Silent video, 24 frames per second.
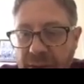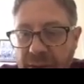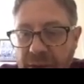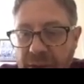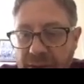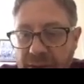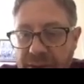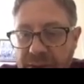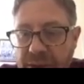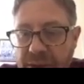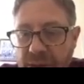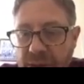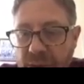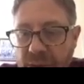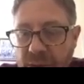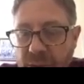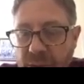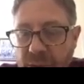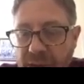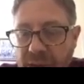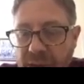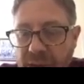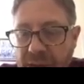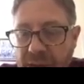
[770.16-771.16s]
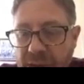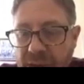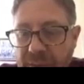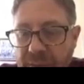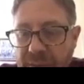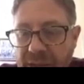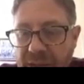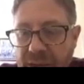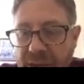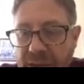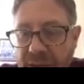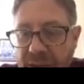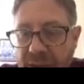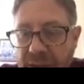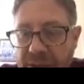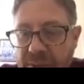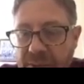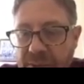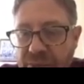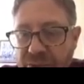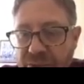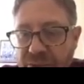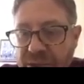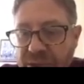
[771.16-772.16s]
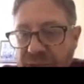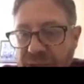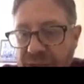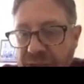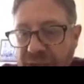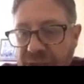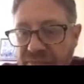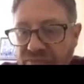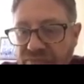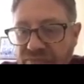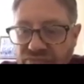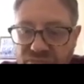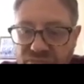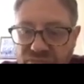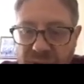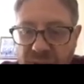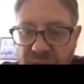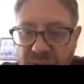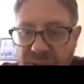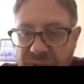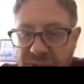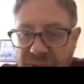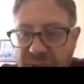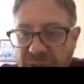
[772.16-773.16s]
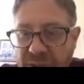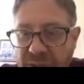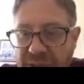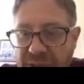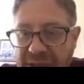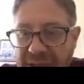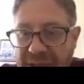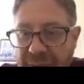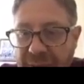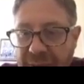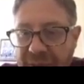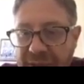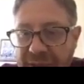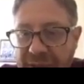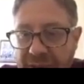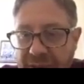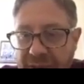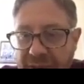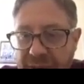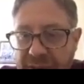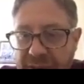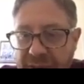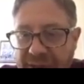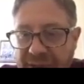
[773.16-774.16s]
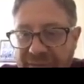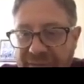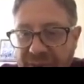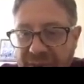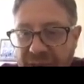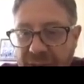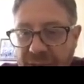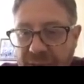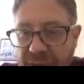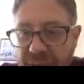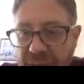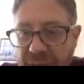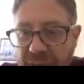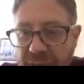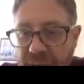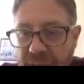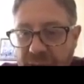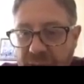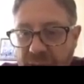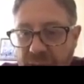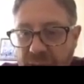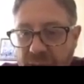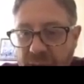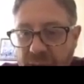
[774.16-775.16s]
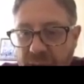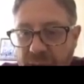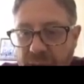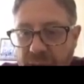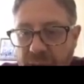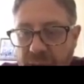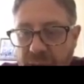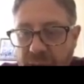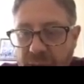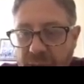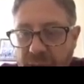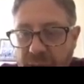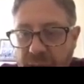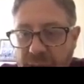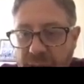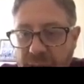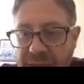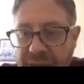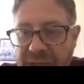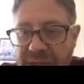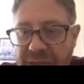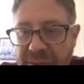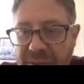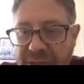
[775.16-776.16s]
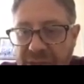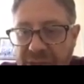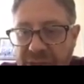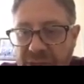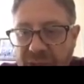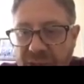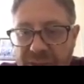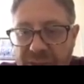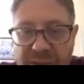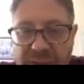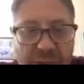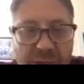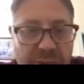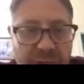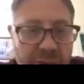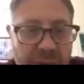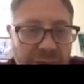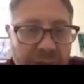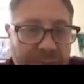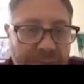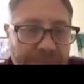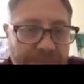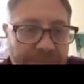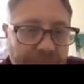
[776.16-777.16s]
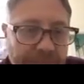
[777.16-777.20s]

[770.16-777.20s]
So it looks okay, but it's definitely, the TP trunk is occluded.